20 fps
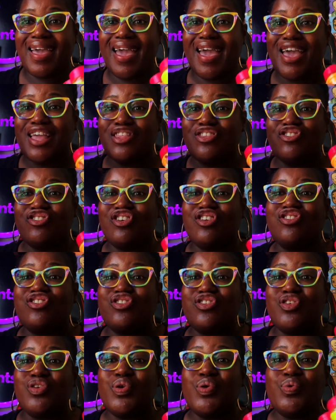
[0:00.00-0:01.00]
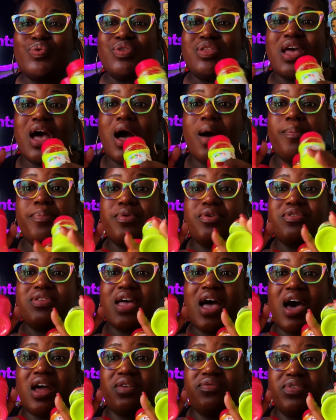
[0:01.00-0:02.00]
and just do toppers
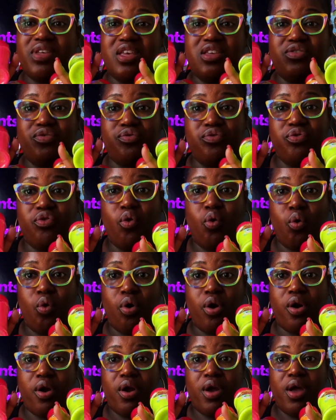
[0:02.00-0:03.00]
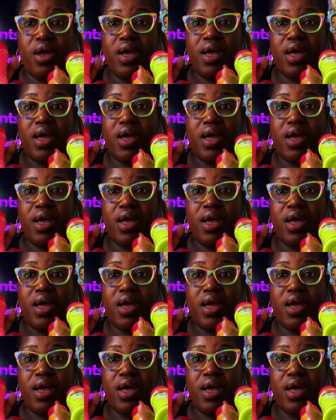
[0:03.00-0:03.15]
out of these 4